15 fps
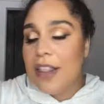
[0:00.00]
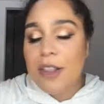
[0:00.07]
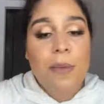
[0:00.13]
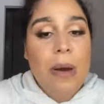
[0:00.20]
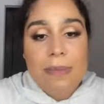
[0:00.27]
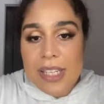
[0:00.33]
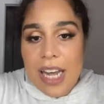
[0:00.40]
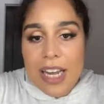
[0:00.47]
on the
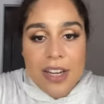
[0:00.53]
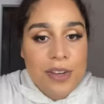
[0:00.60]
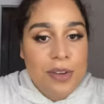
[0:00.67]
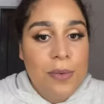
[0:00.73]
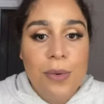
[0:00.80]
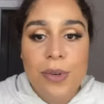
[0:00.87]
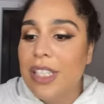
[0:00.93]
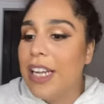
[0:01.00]
website
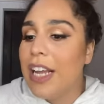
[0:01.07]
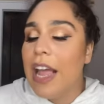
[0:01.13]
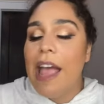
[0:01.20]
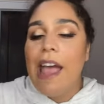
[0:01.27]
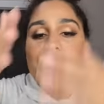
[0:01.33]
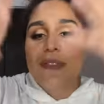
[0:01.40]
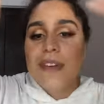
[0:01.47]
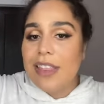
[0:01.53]
you will see
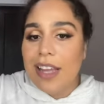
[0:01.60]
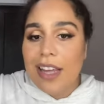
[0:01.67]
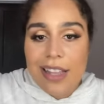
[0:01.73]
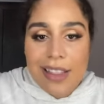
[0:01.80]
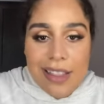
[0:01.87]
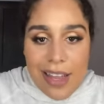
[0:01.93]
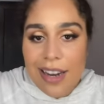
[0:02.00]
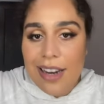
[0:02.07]

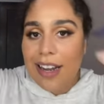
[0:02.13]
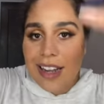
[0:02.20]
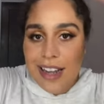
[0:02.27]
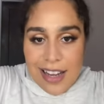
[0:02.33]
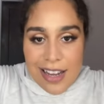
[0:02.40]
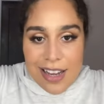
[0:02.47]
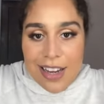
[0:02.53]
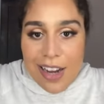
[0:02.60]
everything that
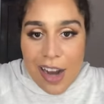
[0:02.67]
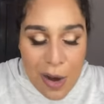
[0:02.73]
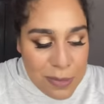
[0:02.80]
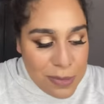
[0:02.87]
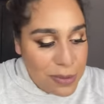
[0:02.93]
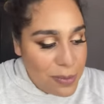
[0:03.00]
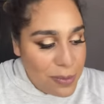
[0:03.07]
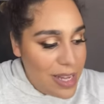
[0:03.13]

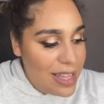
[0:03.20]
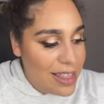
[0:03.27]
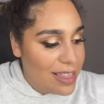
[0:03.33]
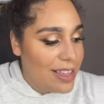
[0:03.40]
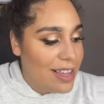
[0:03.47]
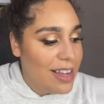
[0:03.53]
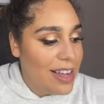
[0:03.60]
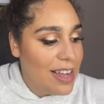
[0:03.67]
comes
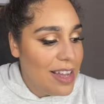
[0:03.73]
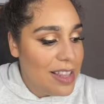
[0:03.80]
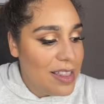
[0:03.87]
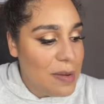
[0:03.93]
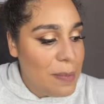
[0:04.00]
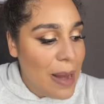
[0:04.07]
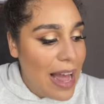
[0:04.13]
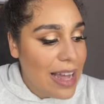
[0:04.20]

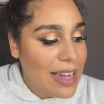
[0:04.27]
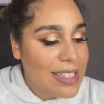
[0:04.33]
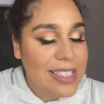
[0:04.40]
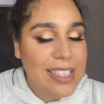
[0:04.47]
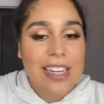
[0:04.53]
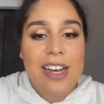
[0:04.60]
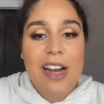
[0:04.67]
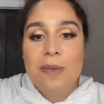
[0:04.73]
with the
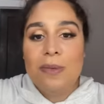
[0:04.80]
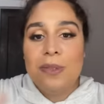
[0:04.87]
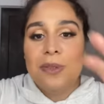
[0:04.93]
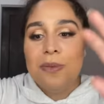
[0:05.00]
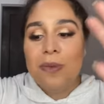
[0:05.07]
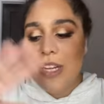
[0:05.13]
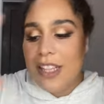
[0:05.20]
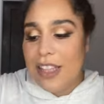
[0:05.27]
box and comes
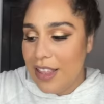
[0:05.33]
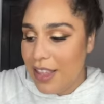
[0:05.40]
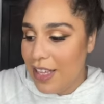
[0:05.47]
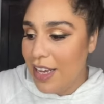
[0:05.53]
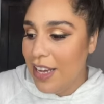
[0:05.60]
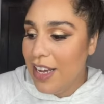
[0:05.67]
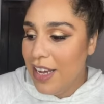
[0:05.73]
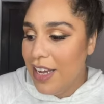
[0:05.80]
with
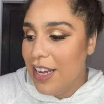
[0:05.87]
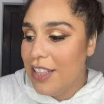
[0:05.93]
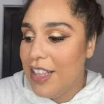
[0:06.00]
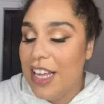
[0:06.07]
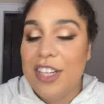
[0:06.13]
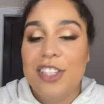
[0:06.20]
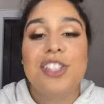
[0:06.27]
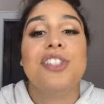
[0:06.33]

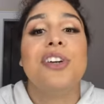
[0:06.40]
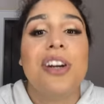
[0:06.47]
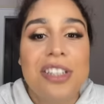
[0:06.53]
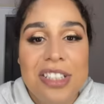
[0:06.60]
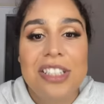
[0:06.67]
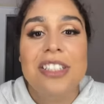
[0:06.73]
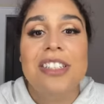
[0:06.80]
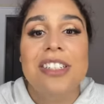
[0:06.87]
the
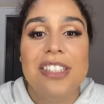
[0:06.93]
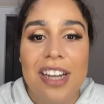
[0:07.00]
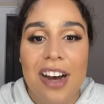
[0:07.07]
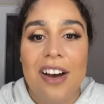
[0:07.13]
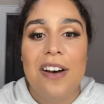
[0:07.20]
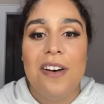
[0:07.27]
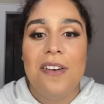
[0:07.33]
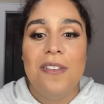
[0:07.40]
instructions
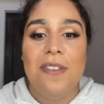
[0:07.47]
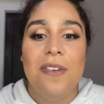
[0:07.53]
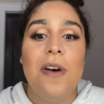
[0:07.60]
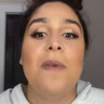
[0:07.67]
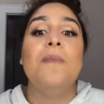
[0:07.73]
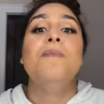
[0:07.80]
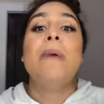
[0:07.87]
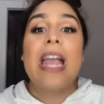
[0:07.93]

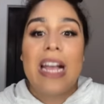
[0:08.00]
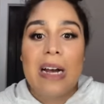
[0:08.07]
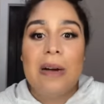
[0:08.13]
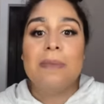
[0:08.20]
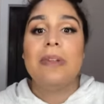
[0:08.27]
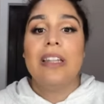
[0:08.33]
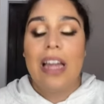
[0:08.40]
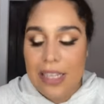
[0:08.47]
of
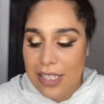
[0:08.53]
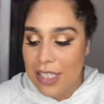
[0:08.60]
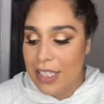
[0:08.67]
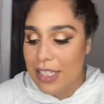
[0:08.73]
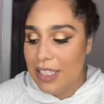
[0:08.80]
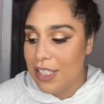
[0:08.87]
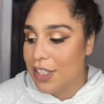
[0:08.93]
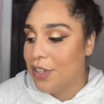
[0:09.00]
makeup
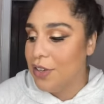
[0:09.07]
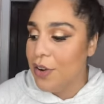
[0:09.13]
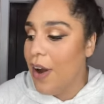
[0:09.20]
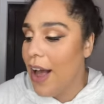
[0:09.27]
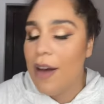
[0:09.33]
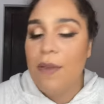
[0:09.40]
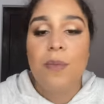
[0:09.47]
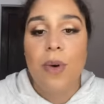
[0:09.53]
lessons. So
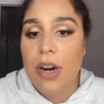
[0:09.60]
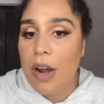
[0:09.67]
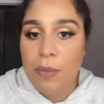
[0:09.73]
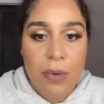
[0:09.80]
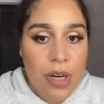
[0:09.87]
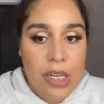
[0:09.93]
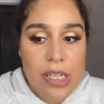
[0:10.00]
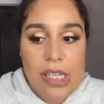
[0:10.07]
you'll have
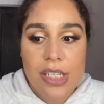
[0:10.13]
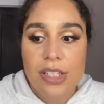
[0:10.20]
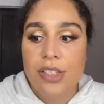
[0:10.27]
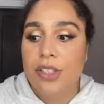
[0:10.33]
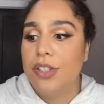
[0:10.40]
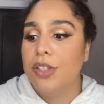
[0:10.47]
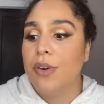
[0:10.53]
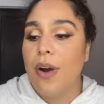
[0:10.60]

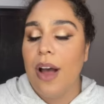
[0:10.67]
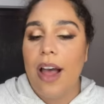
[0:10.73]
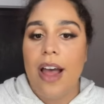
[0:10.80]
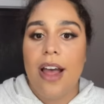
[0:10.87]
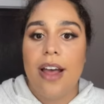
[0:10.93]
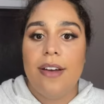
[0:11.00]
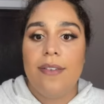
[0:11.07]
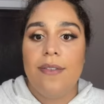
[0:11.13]
one-on-ones, you'll
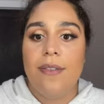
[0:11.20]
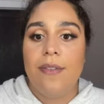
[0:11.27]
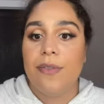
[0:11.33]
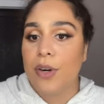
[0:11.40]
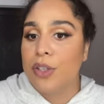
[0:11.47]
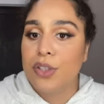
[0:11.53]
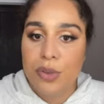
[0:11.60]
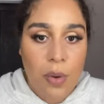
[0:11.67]
have
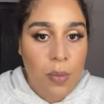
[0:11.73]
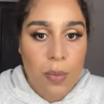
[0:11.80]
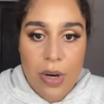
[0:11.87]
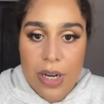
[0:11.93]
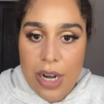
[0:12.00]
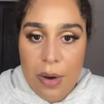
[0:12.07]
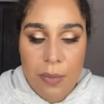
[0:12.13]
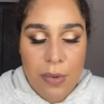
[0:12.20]
virtual
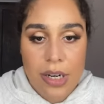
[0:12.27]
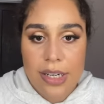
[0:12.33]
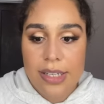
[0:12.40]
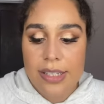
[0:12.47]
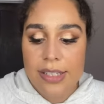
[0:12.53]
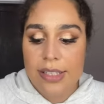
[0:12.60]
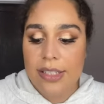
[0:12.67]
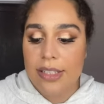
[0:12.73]

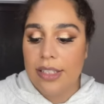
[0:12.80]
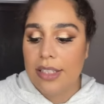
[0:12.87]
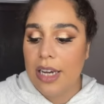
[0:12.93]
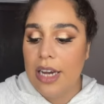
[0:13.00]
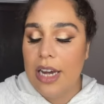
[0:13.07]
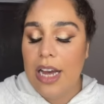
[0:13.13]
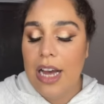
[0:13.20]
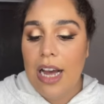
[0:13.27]
one-on-ones,
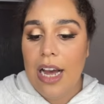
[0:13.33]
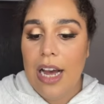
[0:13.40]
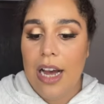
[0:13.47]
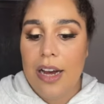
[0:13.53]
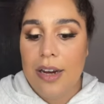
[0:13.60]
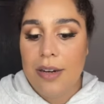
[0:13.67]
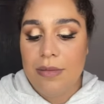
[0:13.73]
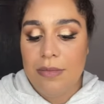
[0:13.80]

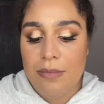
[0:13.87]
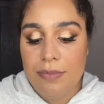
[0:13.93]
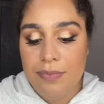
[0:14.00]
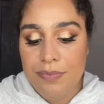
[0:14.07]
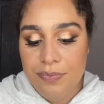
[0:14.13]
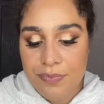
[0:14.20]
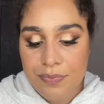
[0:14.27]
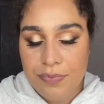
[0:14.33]

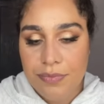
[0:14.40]
um,